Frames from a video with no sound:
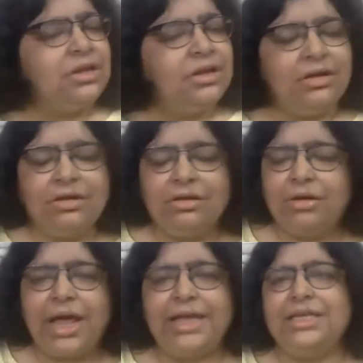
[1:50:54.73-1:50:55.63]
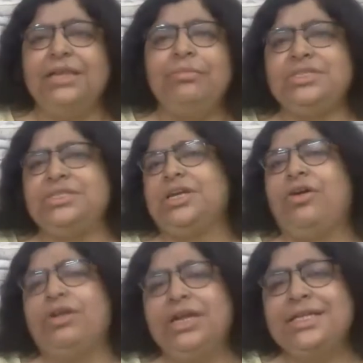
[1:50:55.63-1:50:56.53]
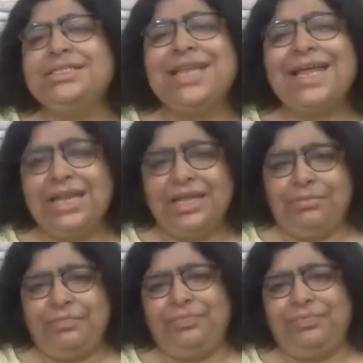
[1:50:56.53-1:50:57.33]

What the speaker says: ID, which recorded his dead name.